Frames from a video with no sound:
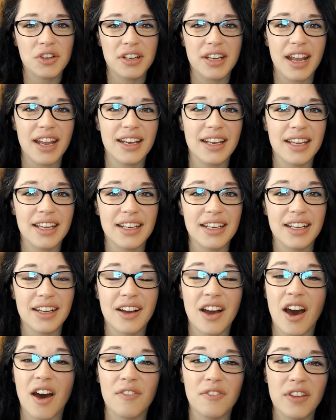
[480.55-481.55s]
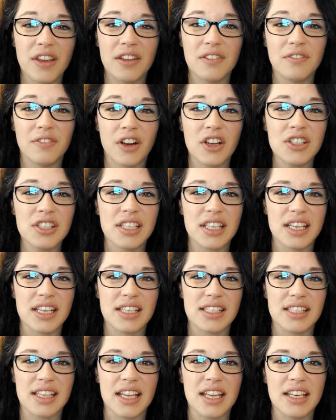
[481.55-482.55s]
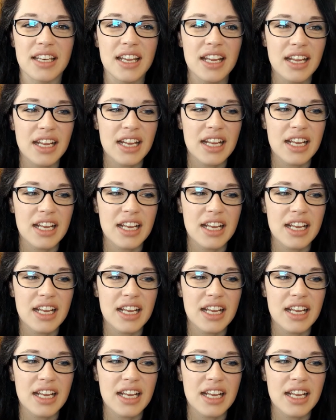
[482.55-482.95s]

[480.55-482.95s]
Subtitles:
created Coffee and Firsties and